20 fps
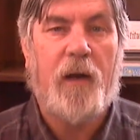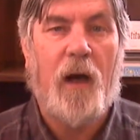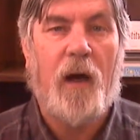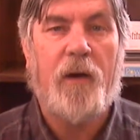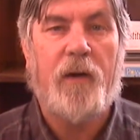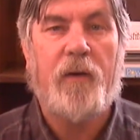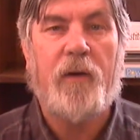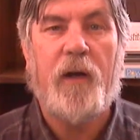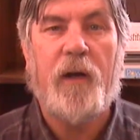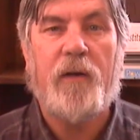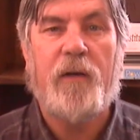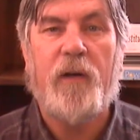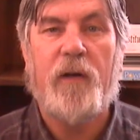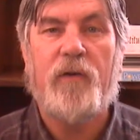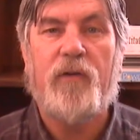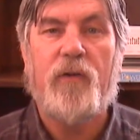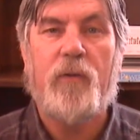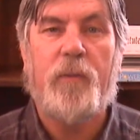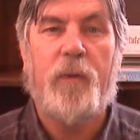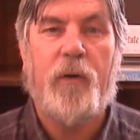You get to
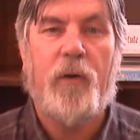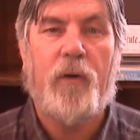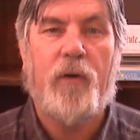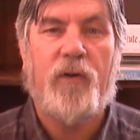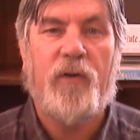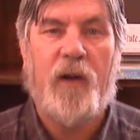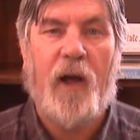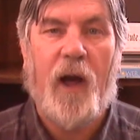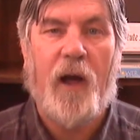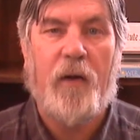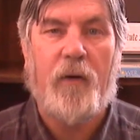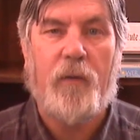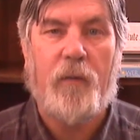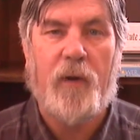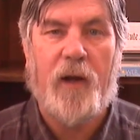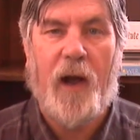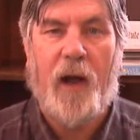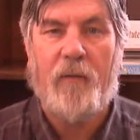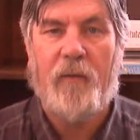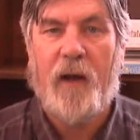Jupiter or Saturn,
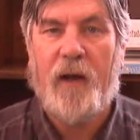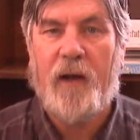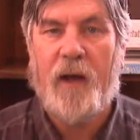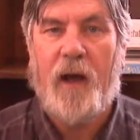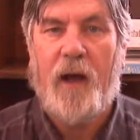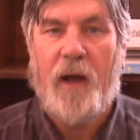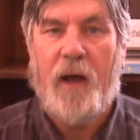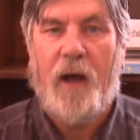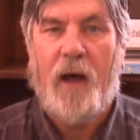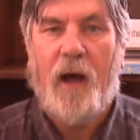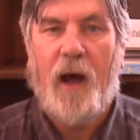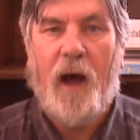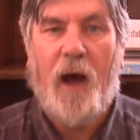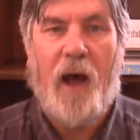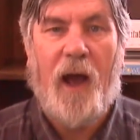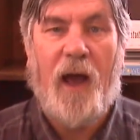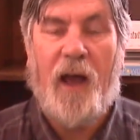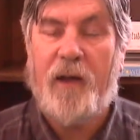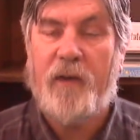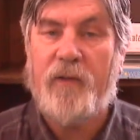we'd have like
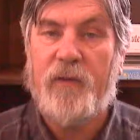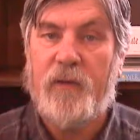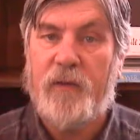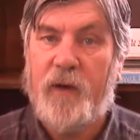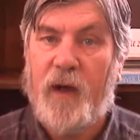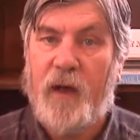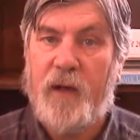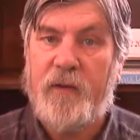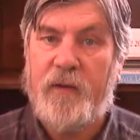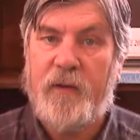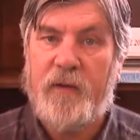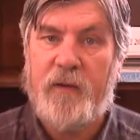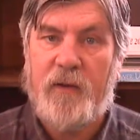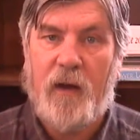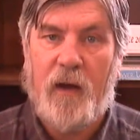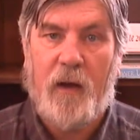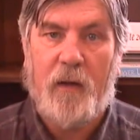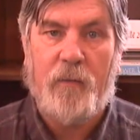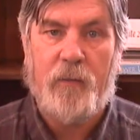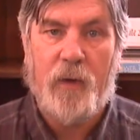hazelnuts,
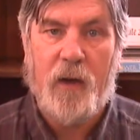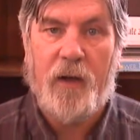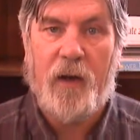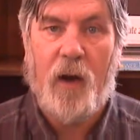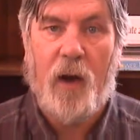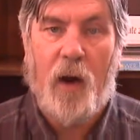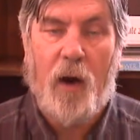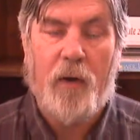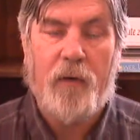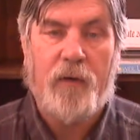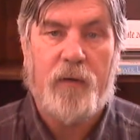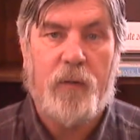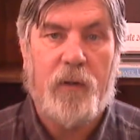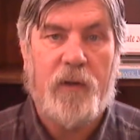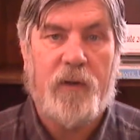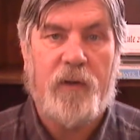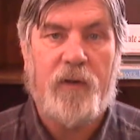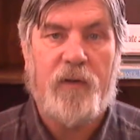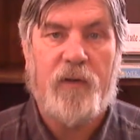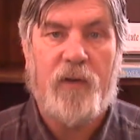really large
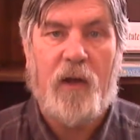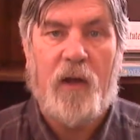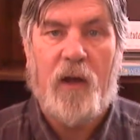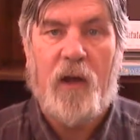ones.